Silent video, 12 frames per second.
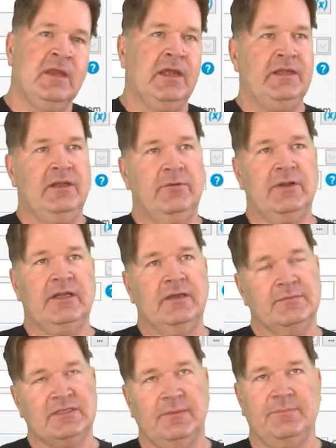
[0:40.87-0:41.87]
And you know, when it
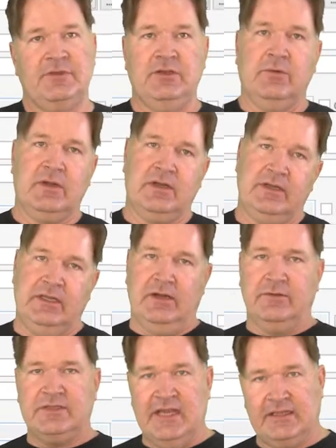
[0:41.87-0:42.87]
comes up, do you want to, you
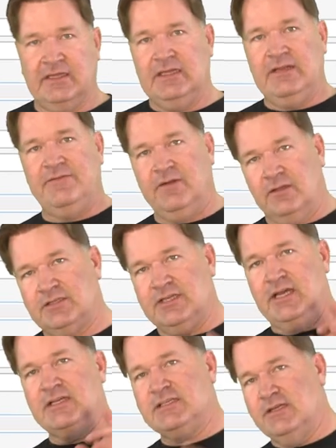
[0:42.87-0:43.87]
know, take the defaults?
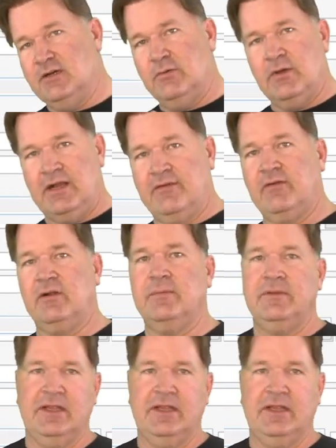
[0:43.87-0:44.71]
Yes, no, whatever.